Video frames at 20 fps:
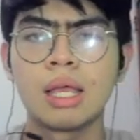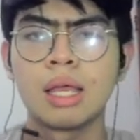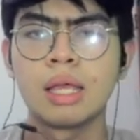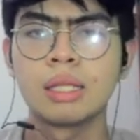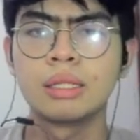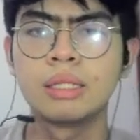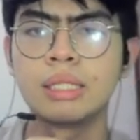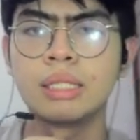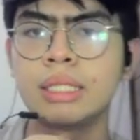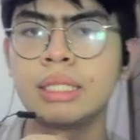
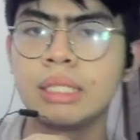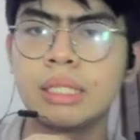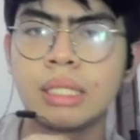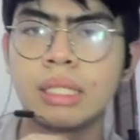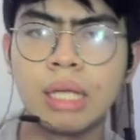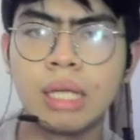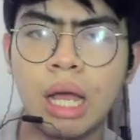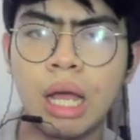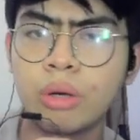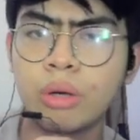
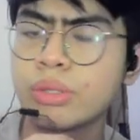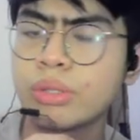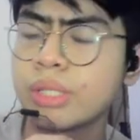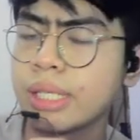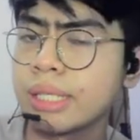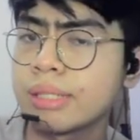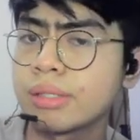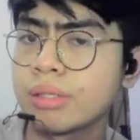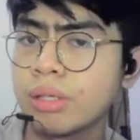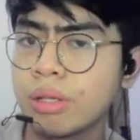the ROC
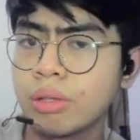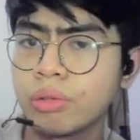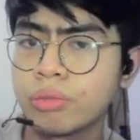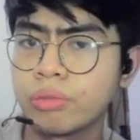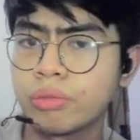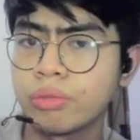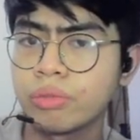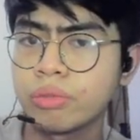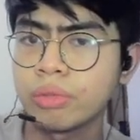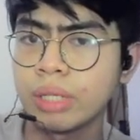
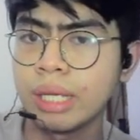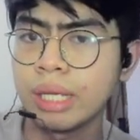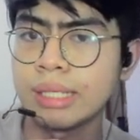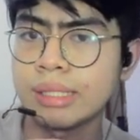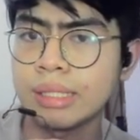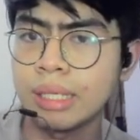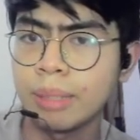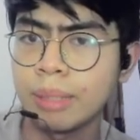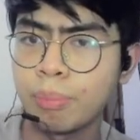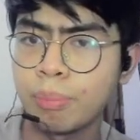itself
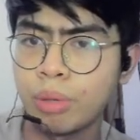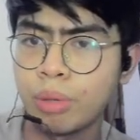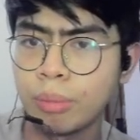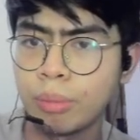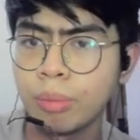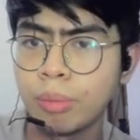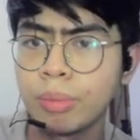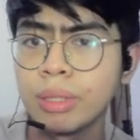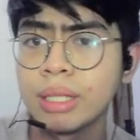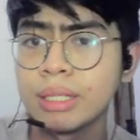is a
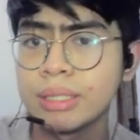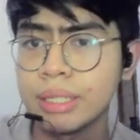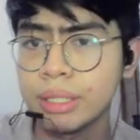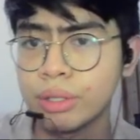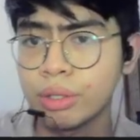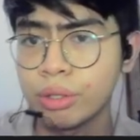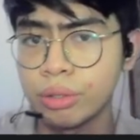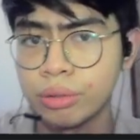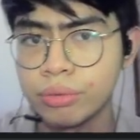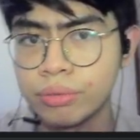probability
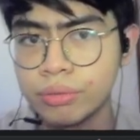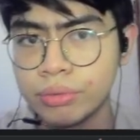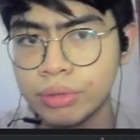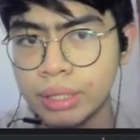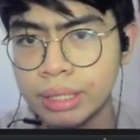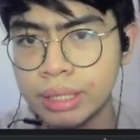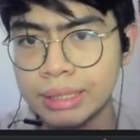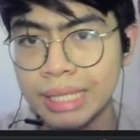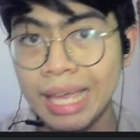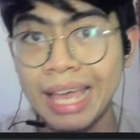curve,
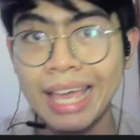right?